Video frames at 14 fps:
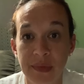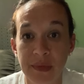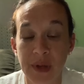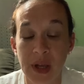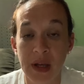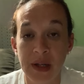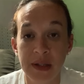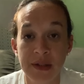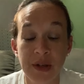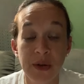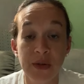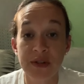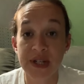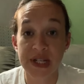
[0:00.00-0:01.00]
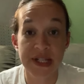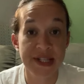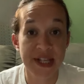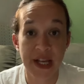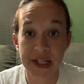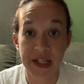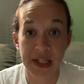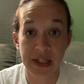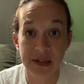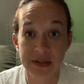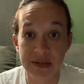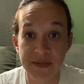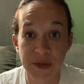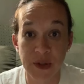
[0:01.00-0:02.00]
a notary
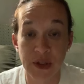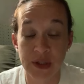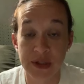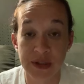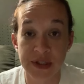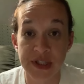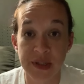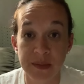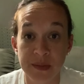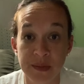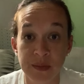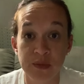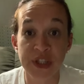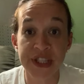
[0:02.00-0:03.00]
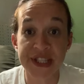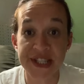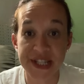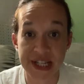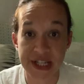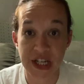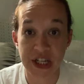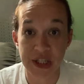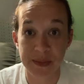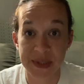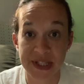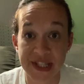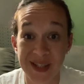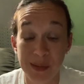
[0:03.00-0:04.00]
signing for some real estate
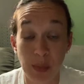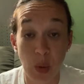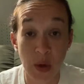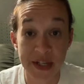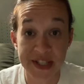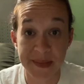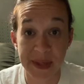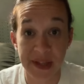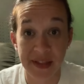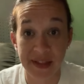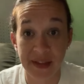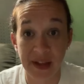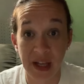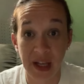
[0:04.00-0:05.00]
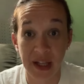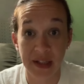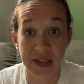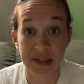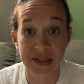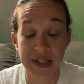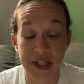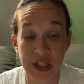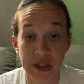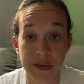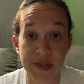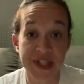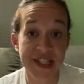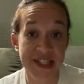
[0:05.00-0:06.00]
documents in Portsmouth at, you know,
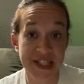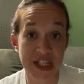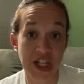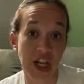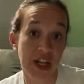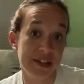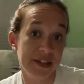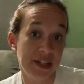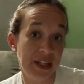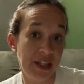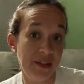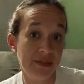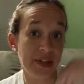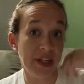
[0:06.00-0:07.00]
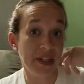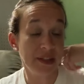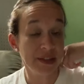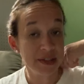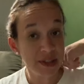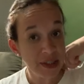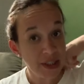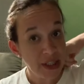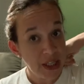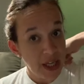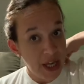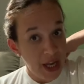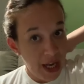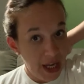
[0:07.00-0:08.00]
6 o'clock in the evening.
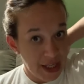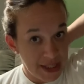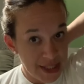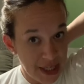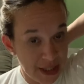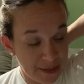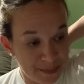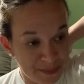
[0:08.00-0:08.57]
And